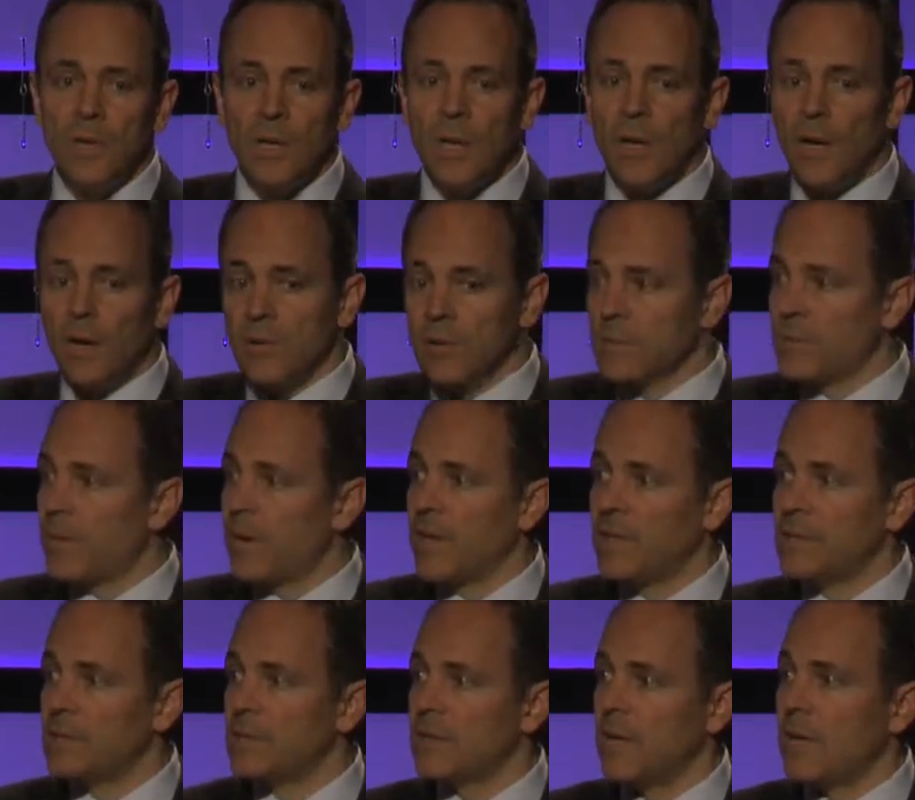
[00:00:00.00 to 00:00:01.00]

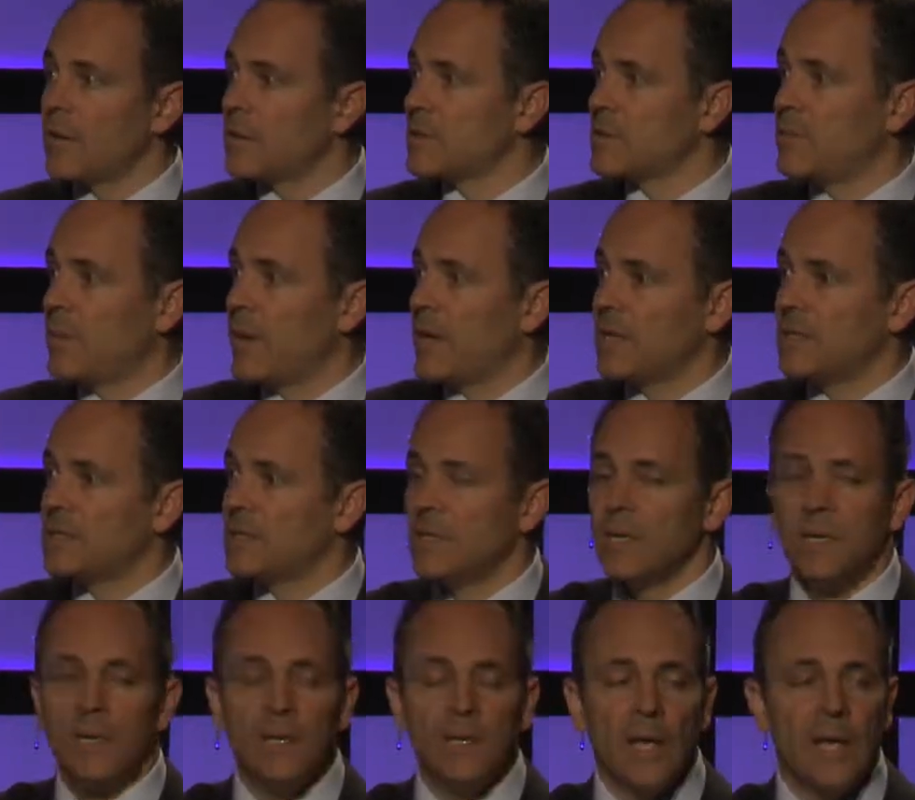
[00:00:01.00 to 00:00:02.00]
Aerospace. Aerospace,
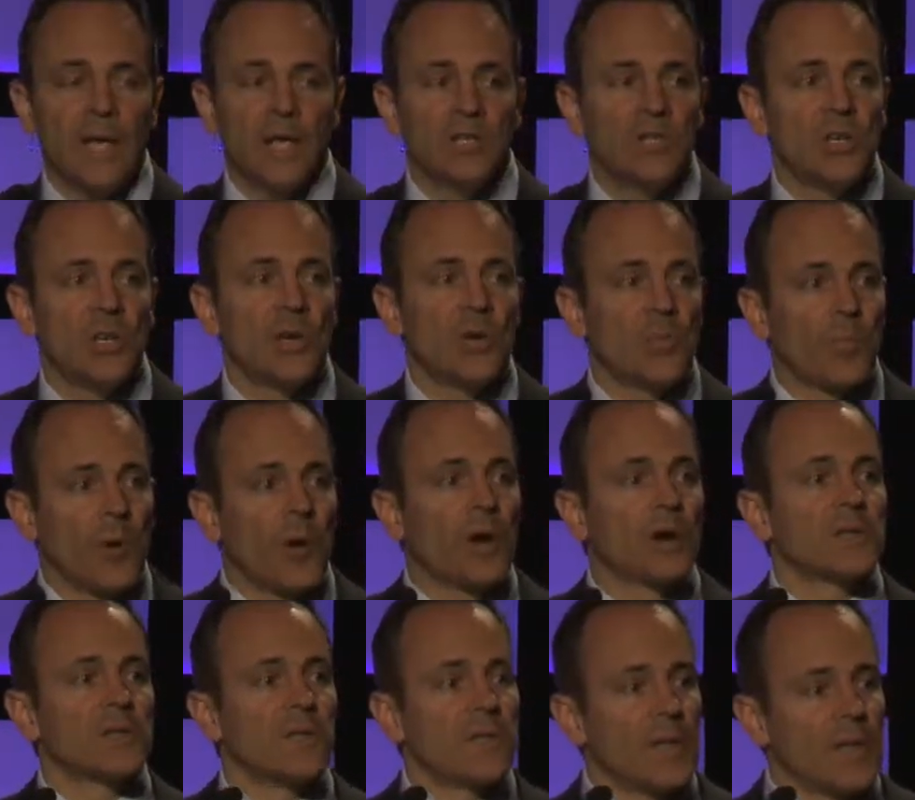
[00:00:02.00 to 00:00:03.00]
engineered
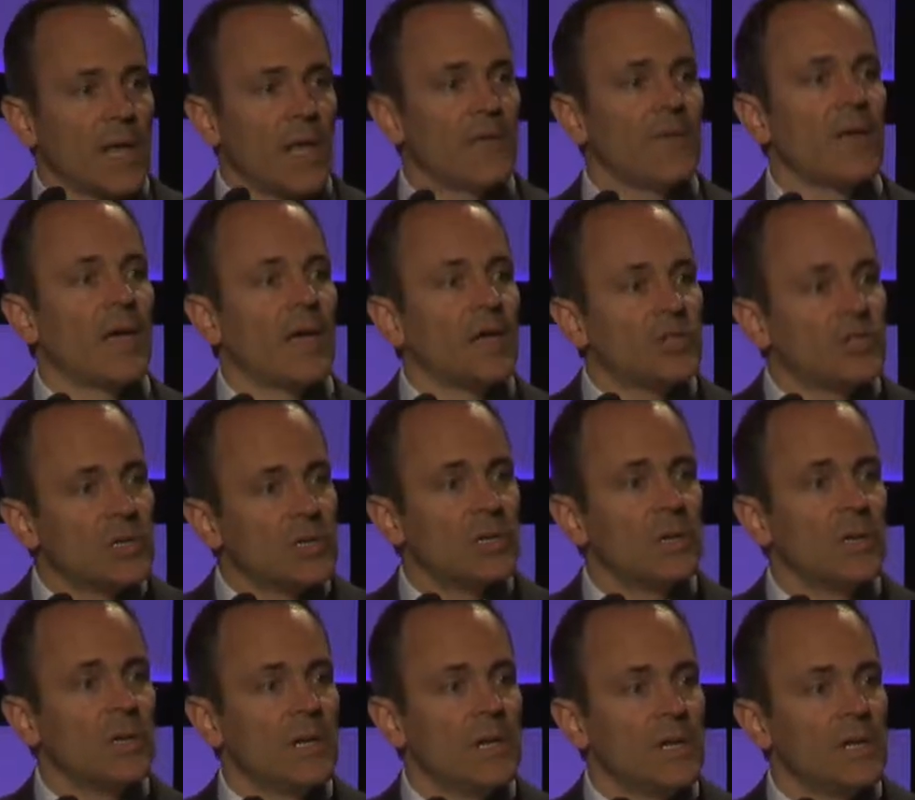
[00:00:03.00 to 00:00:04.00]
parts for the aviation
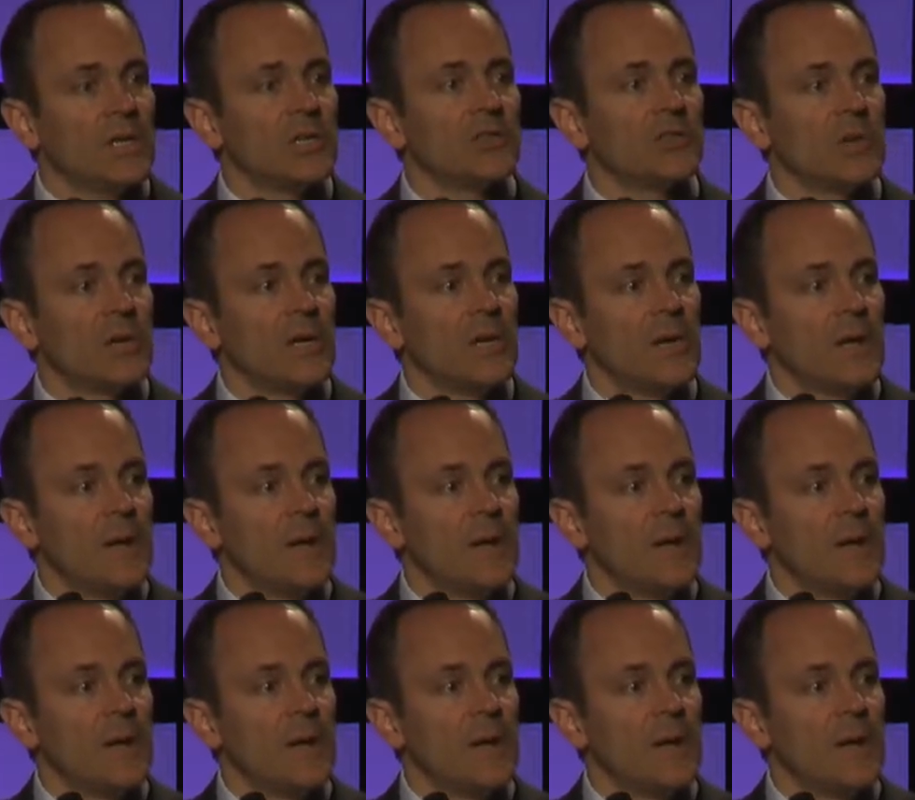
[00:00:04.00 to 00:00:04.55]
industry.